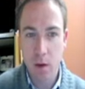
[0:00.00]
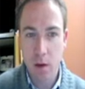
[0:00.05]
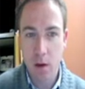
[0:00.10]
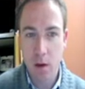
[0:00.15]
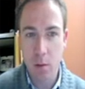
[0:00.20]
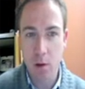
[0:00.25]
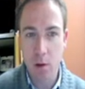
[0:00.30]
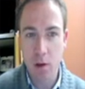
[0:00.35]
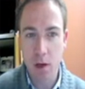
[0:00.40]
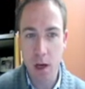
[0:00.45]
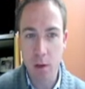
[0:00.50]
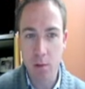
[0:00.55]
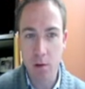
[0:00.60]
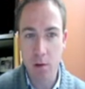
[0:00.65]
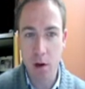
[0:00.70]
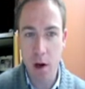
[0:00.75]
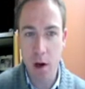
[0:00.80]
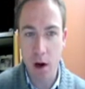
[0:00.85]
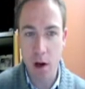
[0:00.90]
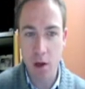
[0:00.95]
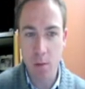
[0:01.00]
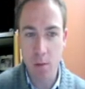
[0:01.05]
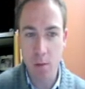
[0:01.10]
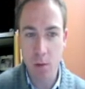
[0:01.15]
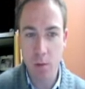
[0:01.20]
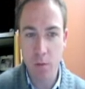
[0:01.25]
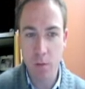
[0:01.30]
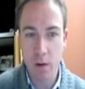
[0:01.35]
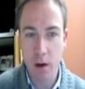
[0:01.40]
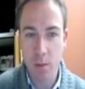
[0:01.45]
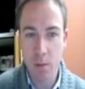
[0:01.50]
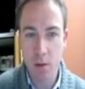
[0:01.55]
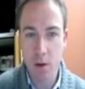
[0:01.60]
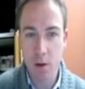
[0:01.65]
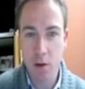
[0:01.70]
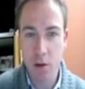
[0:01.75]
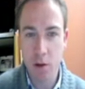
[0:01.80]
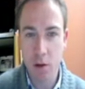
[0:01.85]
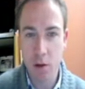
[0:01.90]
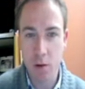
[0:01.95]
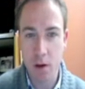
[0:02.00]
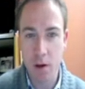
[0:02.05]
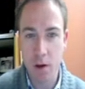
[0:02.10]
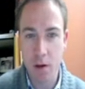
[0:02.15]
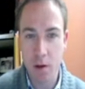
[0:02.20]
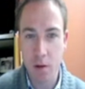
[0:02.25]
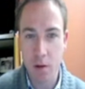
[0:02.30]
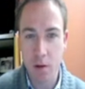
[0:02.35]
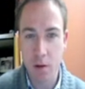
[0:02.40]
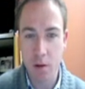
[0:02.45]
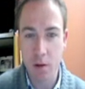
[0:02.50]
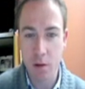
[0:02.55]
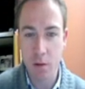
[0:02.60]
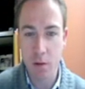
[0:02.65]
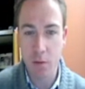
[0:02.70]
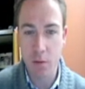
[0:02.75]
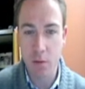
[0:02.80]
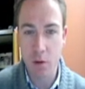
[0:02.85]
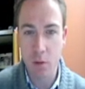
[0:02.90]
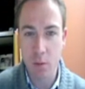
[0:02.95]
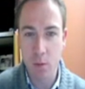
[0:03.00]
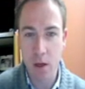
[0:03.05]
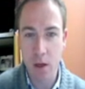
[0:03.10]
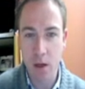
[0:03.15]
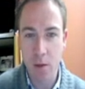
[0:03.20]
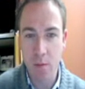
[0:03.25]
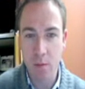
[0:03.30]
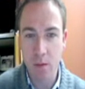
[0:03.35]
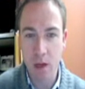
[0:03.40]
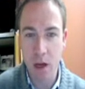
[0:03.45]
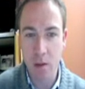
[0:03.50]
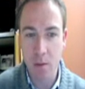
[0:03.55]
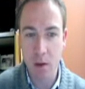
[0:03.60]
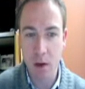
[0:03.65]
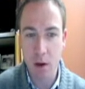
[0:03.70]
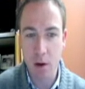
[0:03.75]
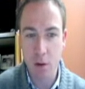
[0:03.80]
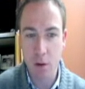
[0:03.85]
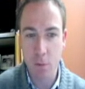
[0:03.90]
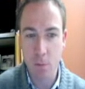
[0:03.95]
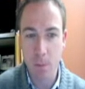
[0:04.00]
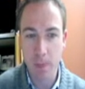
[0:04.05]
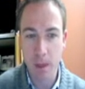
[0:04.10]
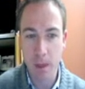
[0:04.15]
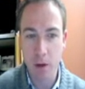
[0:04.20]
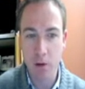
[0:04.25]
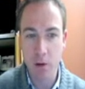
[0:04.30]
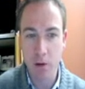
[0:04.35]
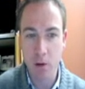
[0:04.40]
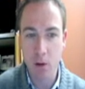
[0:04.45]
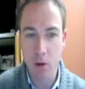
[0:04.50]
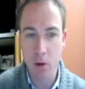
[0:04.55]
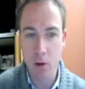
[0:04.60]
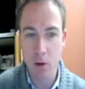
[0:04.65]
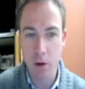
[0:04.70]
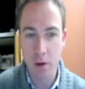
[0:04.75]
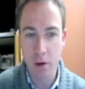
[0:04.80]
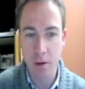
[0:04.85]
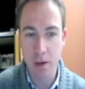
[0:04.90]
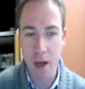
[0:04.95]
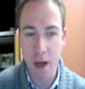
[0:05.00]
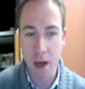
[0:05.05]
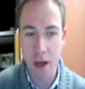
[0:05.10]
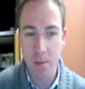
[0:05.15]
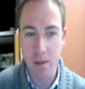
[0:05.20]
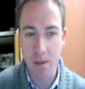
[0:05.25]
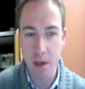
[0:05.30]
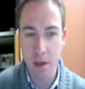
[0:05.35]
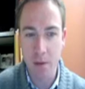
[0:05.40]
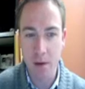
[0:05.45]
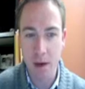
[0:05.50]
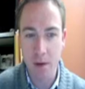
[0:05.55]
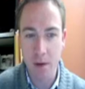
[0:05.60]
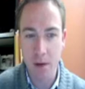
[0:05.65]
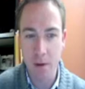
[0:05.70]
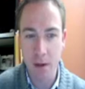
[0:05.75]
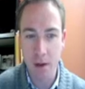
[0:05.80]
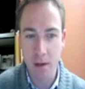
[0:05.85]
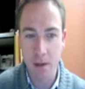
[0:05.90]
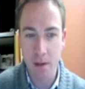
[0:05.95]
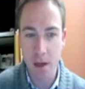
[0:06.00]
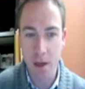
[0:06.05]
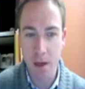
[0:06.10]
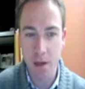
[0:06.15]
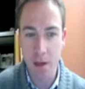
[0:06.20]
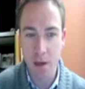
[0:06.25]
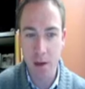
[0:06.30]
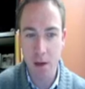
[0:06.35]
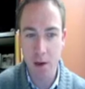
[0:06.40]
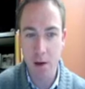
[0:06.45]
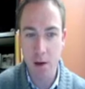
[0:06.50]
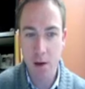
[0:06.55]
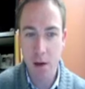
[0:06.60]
What you had was your large profile image, you had a default welcome tab here, and you had all your tabs down the left hand side here.